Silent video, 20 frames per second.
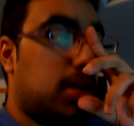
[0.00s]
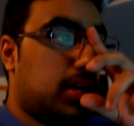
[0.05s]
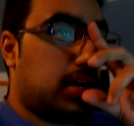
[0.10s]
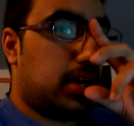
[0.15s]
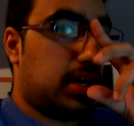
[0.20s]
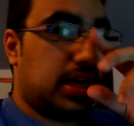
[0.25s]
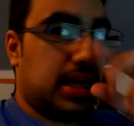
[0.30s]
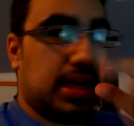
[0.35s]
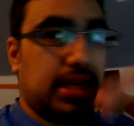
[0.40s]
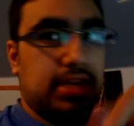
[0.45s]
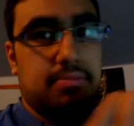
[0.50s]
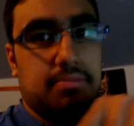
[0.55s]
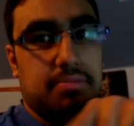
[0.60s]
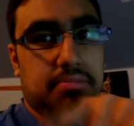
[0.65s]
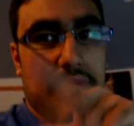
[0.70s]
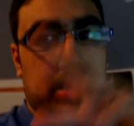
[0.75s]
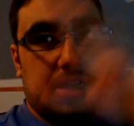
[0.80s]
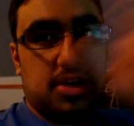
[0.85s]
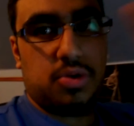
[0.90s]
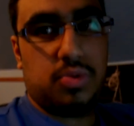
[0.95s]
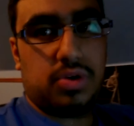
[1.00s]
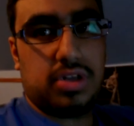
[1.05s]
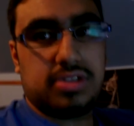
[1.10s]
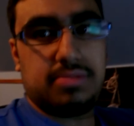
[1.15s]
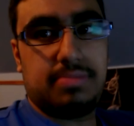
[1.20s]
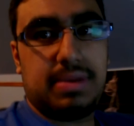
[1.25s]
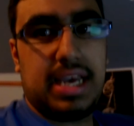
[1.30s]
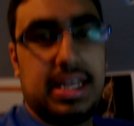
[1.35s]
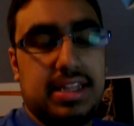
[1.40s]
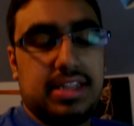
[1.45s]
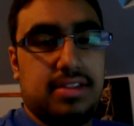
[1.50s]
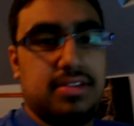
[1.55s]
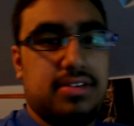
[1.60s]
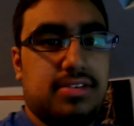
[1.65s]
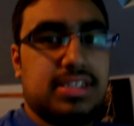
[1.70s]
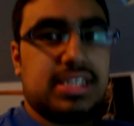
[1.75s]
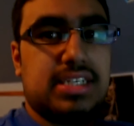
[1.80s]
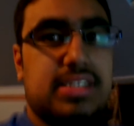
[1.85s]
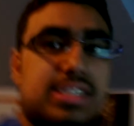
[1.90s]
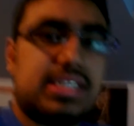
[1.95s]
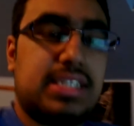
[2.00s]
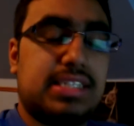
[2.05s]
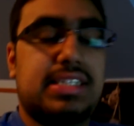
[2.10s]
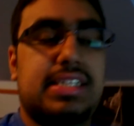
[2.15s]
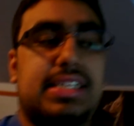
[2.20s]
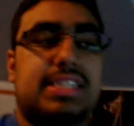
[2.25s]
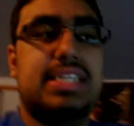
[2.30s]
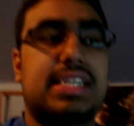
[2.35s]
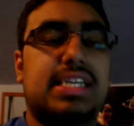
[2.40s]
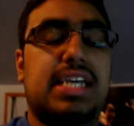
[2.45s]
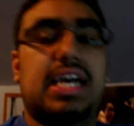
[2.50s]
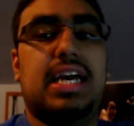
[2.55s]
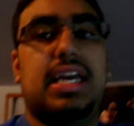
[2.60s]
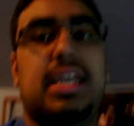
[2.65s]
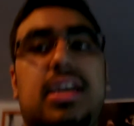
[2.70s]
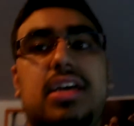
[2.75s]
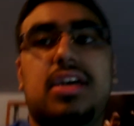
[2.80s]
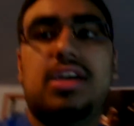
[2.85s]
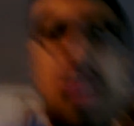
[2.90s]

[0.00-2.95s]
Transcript: and my new one's better than the 660 Ti.